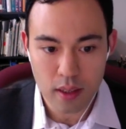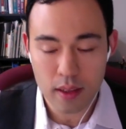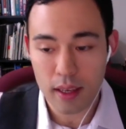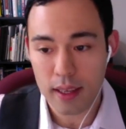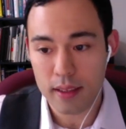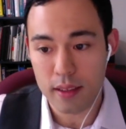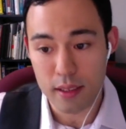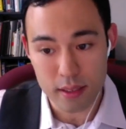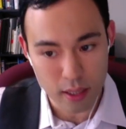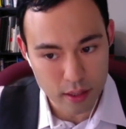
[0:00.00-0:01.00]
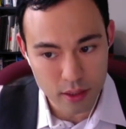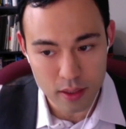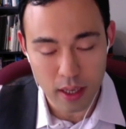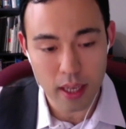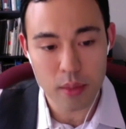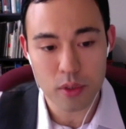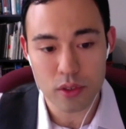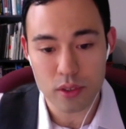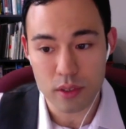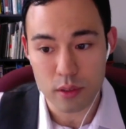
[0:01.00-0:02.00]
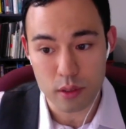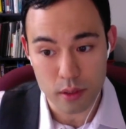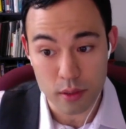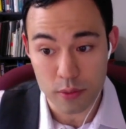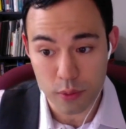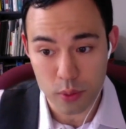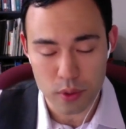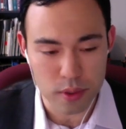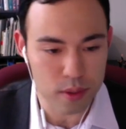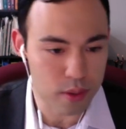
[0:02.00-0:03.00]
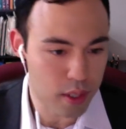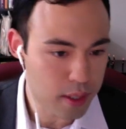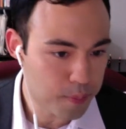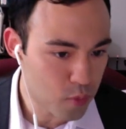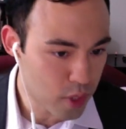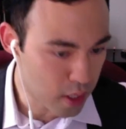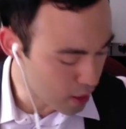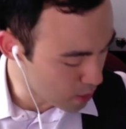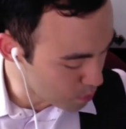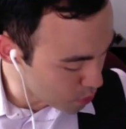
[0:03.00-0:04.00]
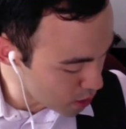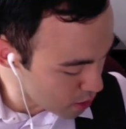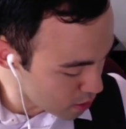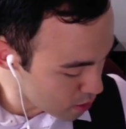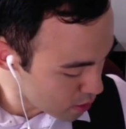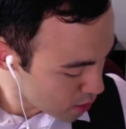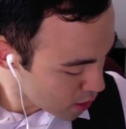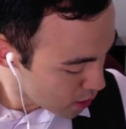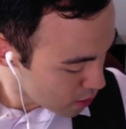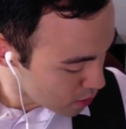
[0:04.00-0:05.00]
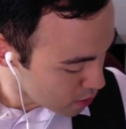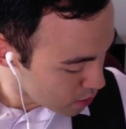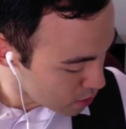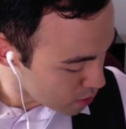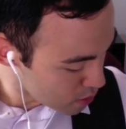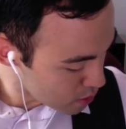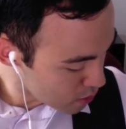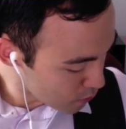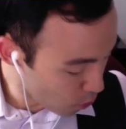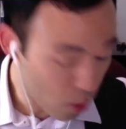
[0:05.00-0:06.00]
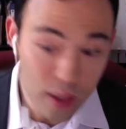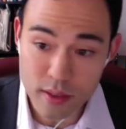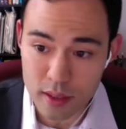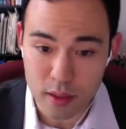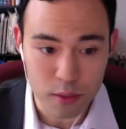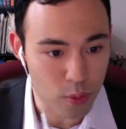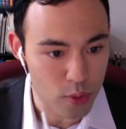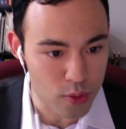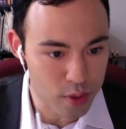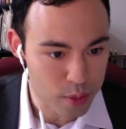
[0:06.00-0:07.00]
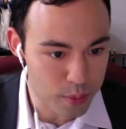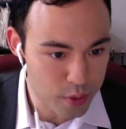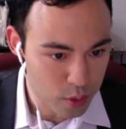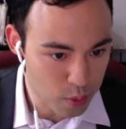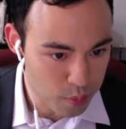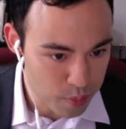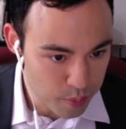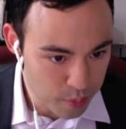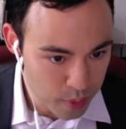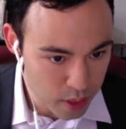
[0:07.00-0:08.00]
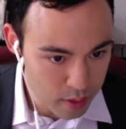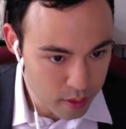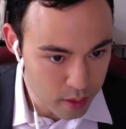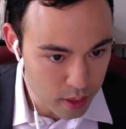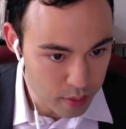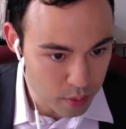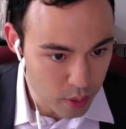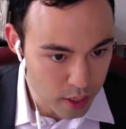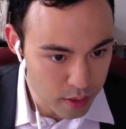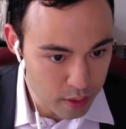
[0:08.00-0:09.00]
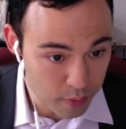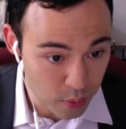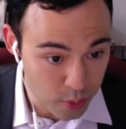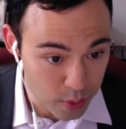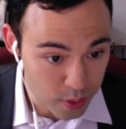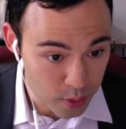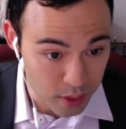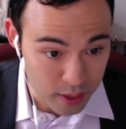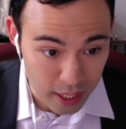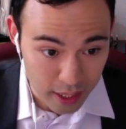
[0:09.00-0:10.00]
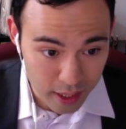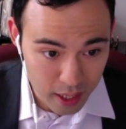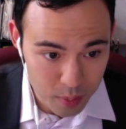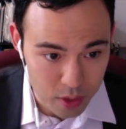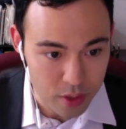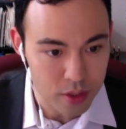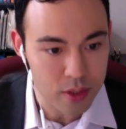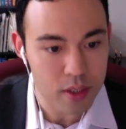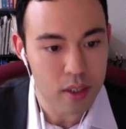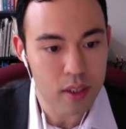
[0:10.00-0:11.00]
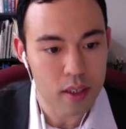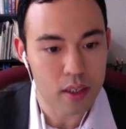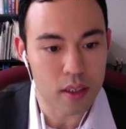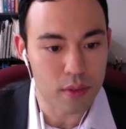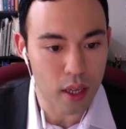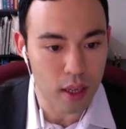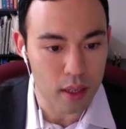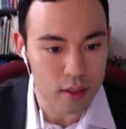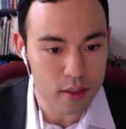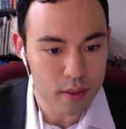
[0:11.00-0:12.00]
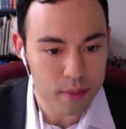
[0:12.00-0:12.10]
that the entire diameter is 4, okay? And then B is 4 and C is 4. So circle B and C have a radius of 4, so a diameter of 8.